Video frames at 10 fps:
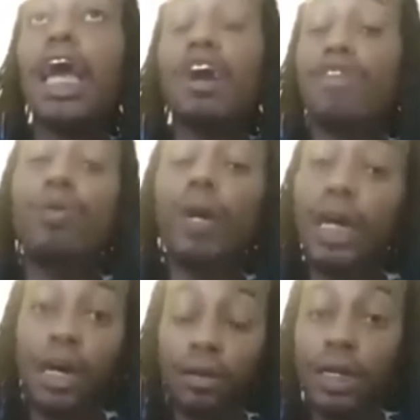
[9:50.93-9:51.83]

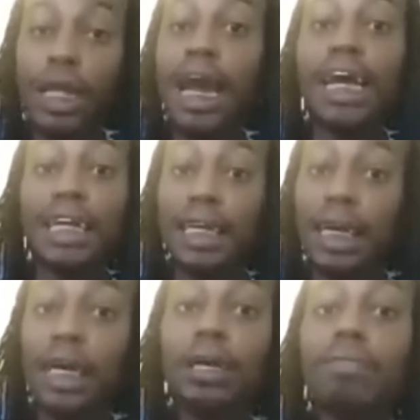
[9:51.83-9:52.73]
everyone else that I
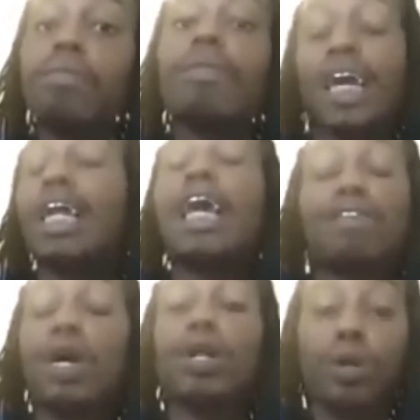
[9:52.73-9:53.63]
see and a lot
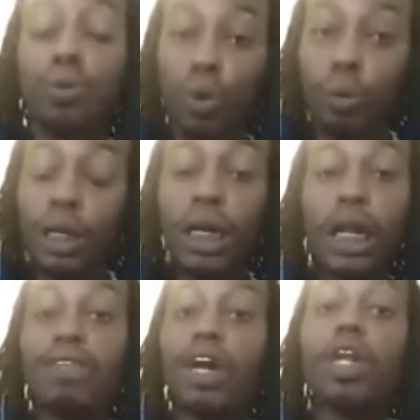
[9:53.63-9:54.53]
of other groups and a
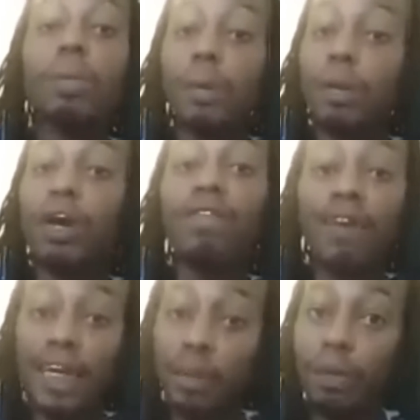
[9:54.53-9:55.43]
lot of other people on
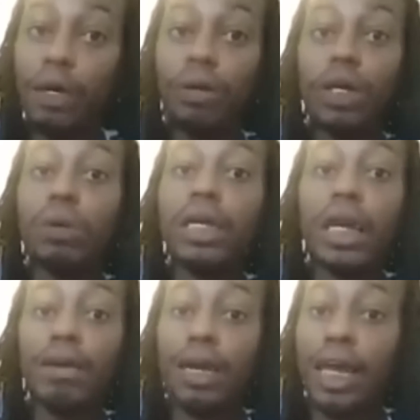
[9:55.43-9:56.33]
Facebook who just want to
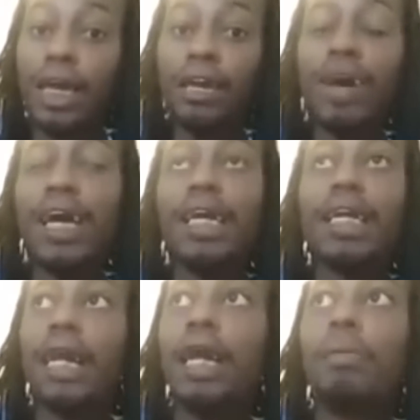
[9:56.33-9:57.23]
talk negative. I
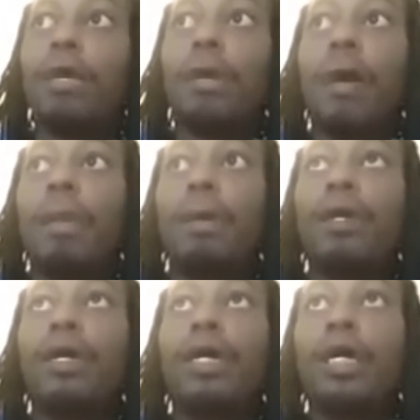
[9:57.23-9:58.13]
understand being
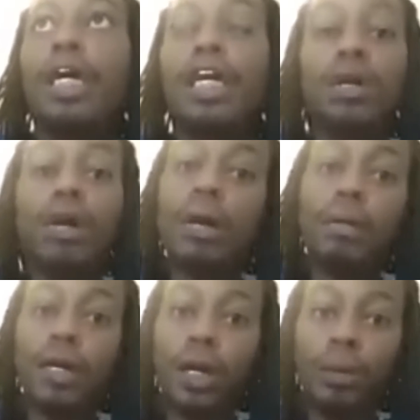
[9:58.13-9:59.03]
popular, it's going to
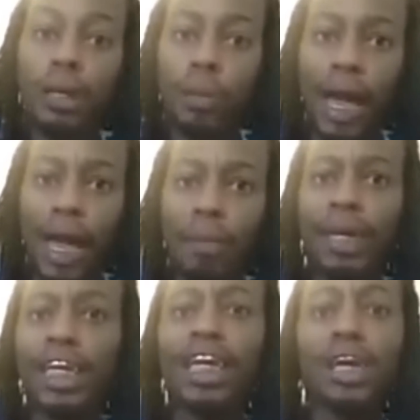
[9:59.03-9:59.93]
come good with the bad.
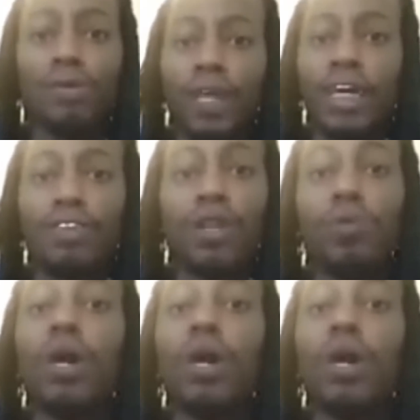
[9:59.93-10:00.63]
But just know this, for the